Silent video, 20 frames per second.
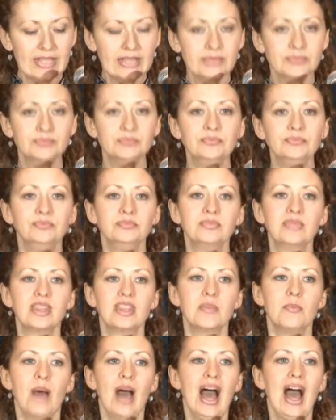the
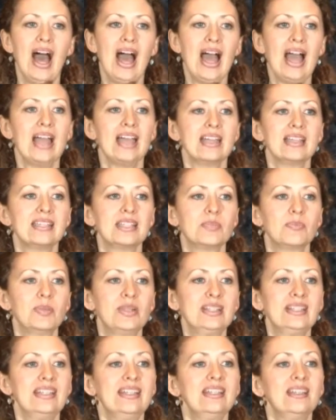Baha'is
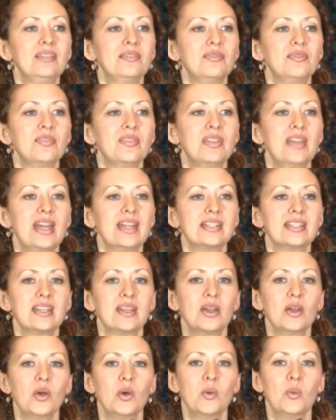believe that
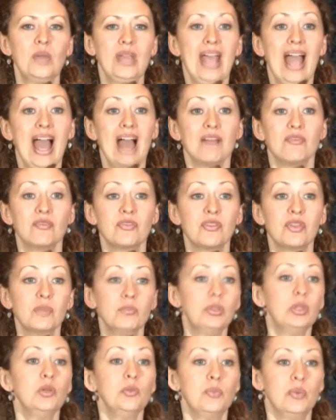we have the
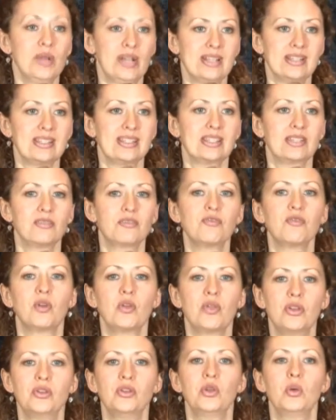blueprints for
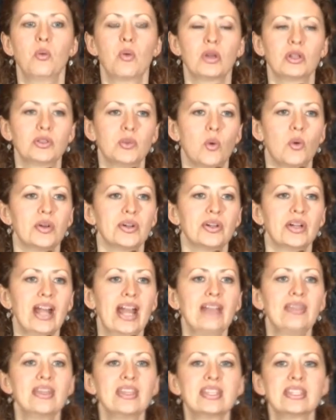the New World Order,
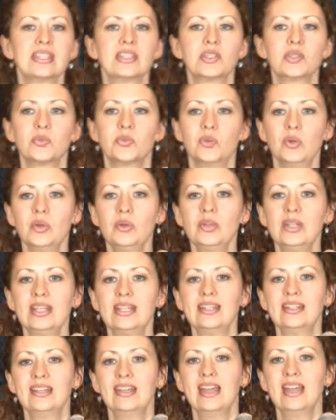and this is
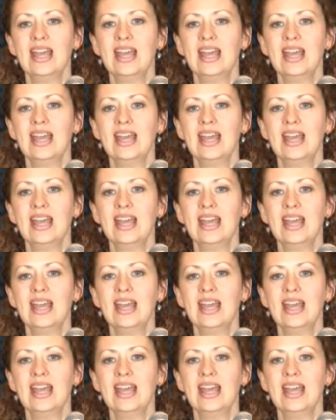rooted